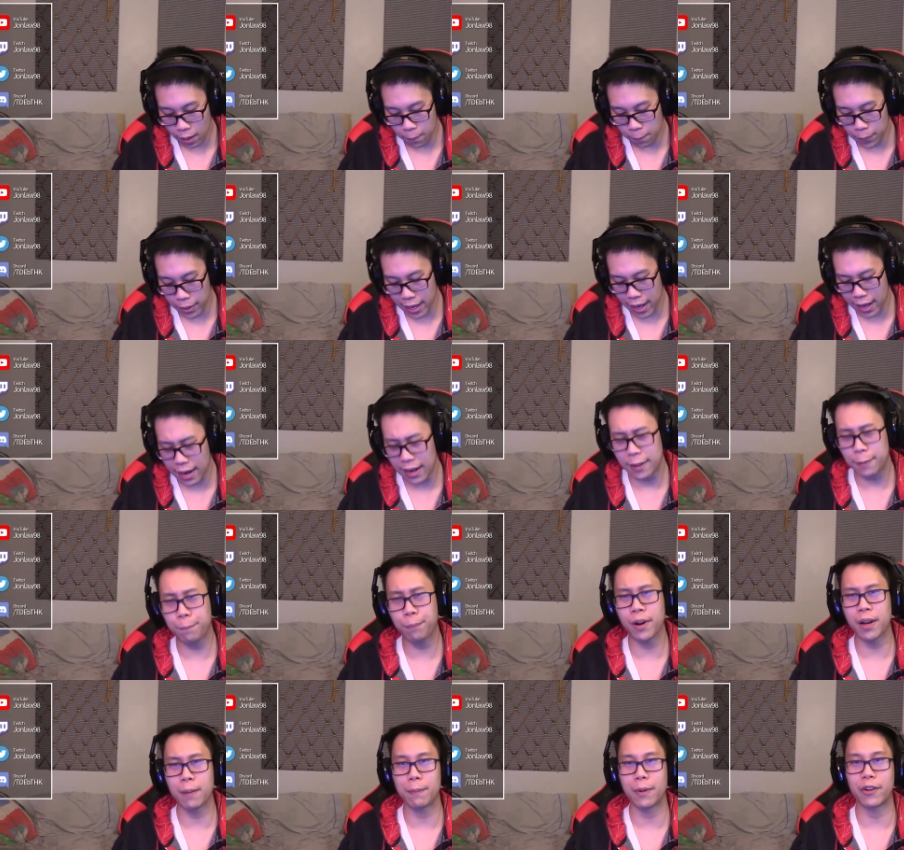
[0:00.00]
But yeah, that's
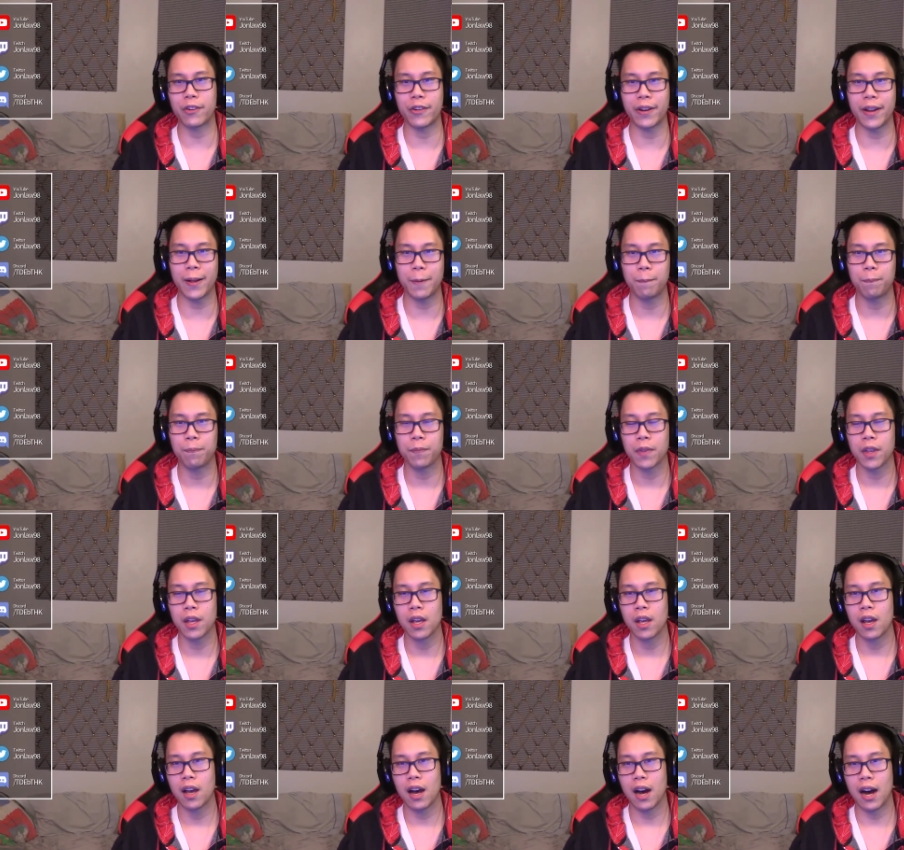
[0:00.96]
pretty much it.
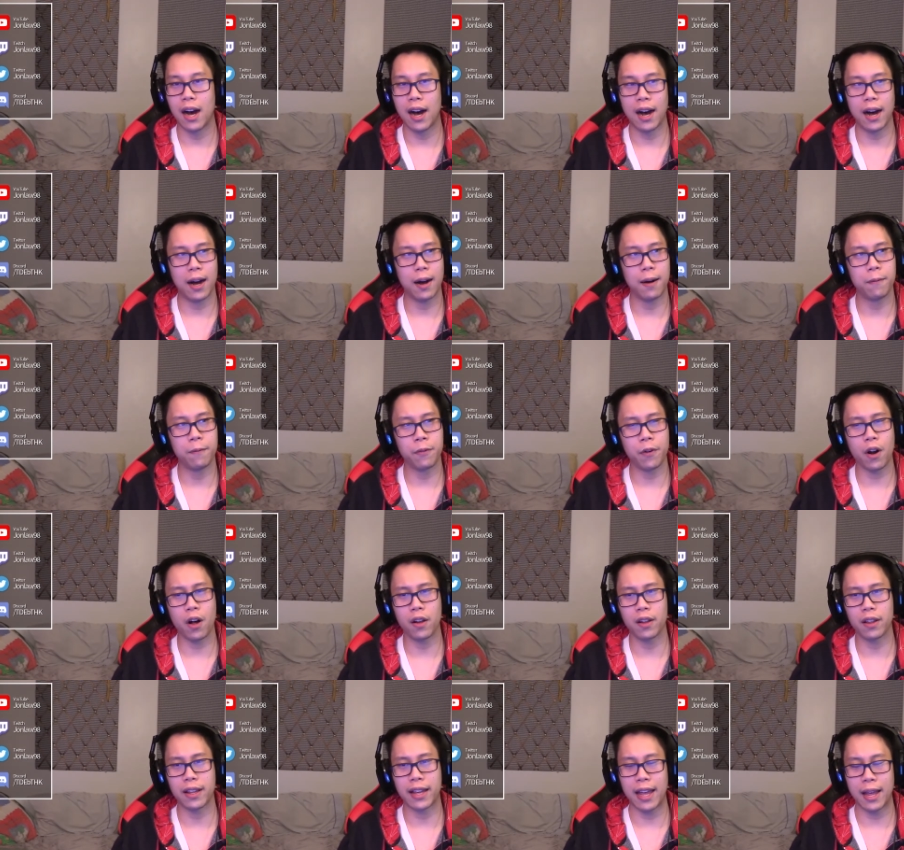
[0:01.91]
For
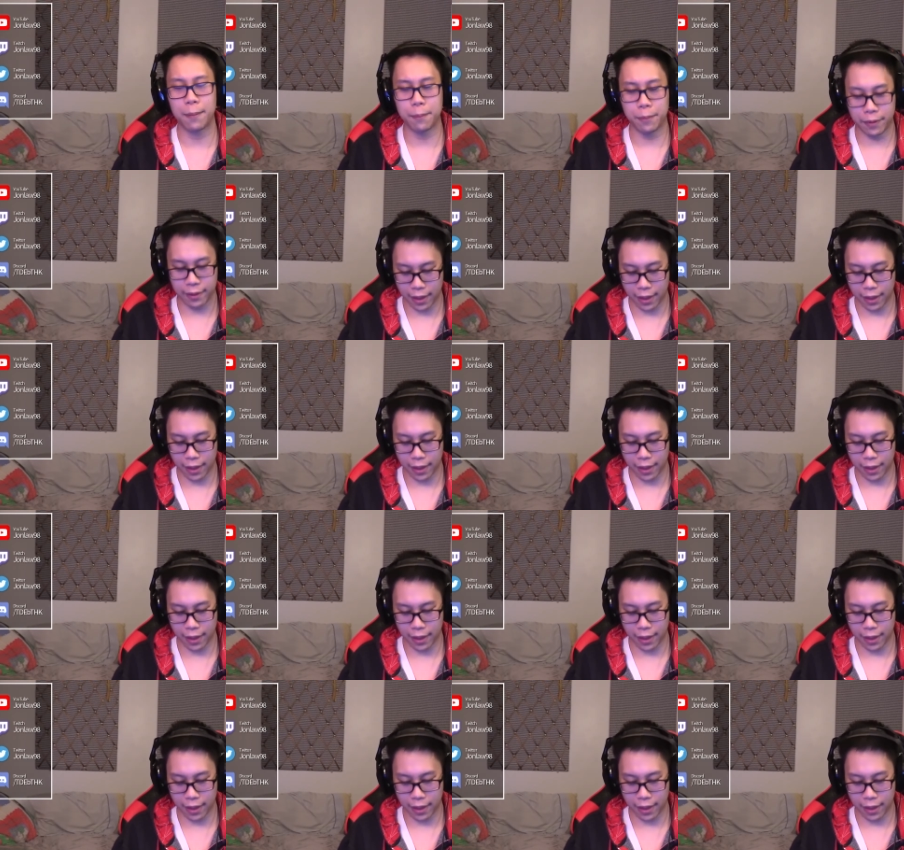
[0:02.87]
all the games